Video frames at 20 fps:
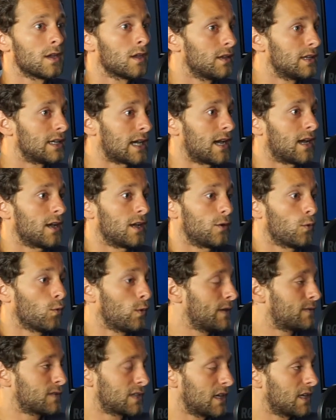yeah,
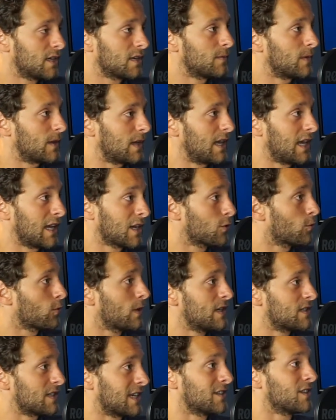we've seen an
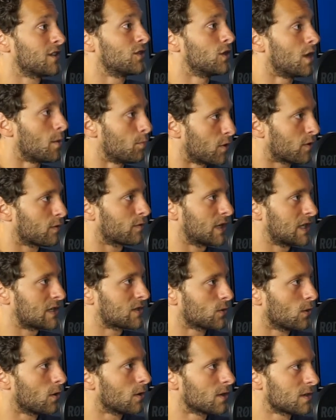increase in the number of
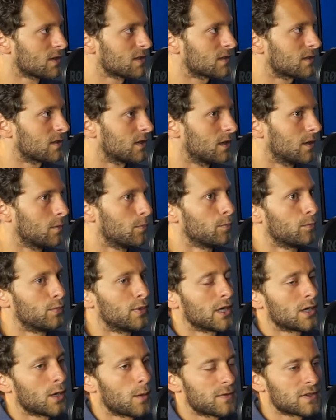installers,
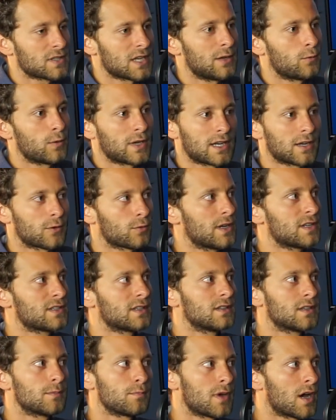but obviously with
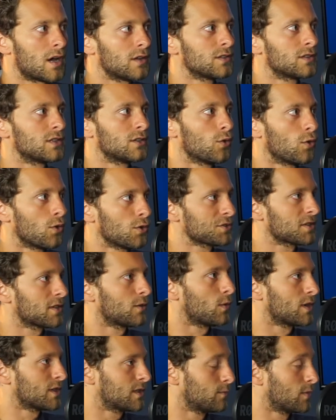increasing demand, you also
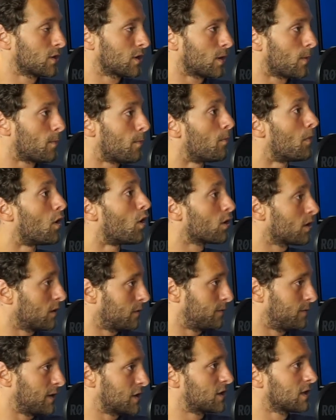want to become more
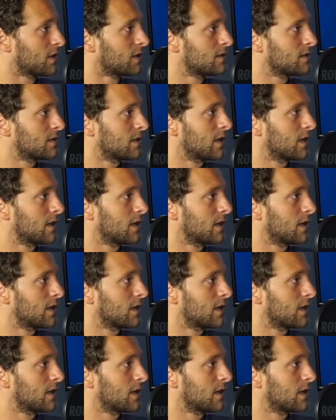efficient